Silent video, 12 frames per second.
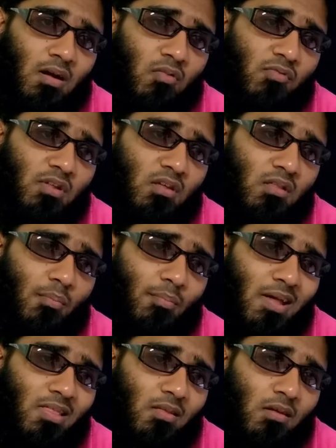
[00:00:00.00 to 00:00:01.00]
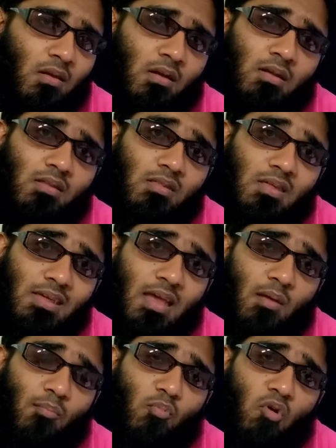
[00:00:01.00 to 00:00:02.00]
which is the best
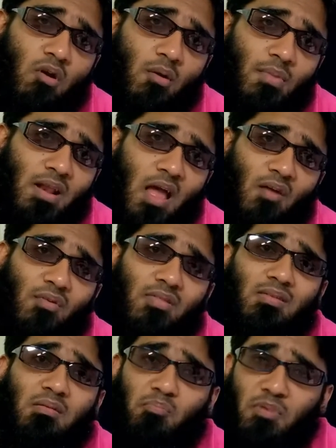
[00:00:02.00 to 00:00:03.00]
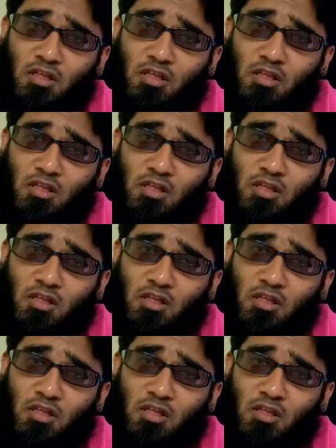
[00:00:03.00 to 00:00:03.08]
game programming language C++